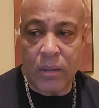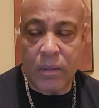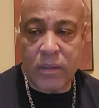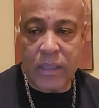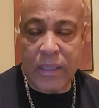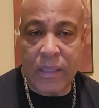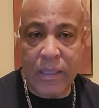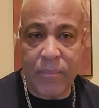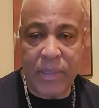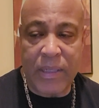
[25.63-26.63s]
he's got a lot
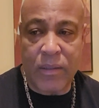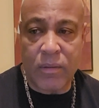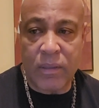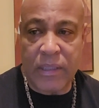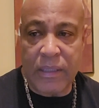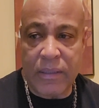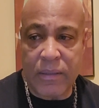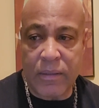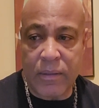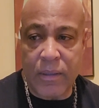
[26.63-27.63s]
of medical needs
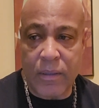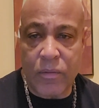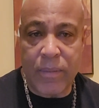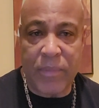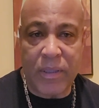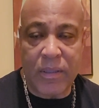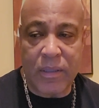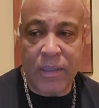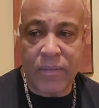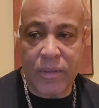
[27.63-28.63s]
and equipment and
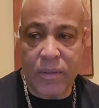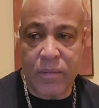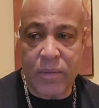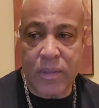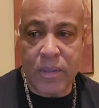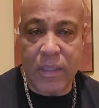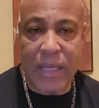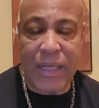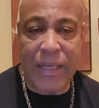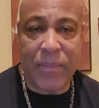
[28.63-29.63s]
stuff, so just the
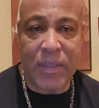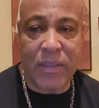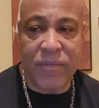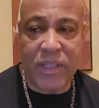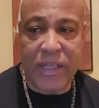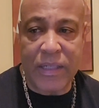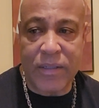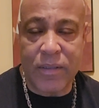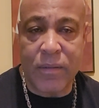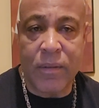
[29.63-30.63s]
dynamics have
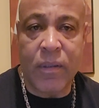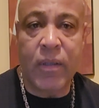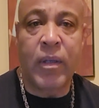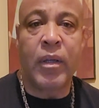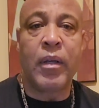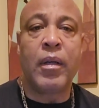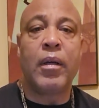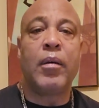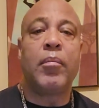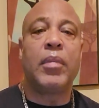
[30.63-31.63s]
changed.
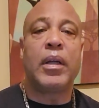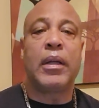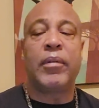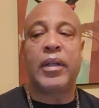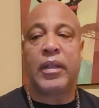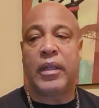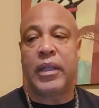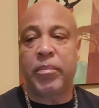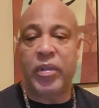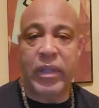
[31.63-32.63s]
But I wanted to
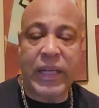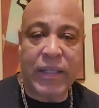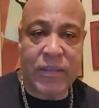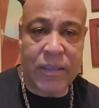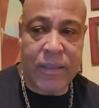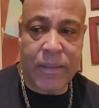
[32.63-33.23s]
keep you guys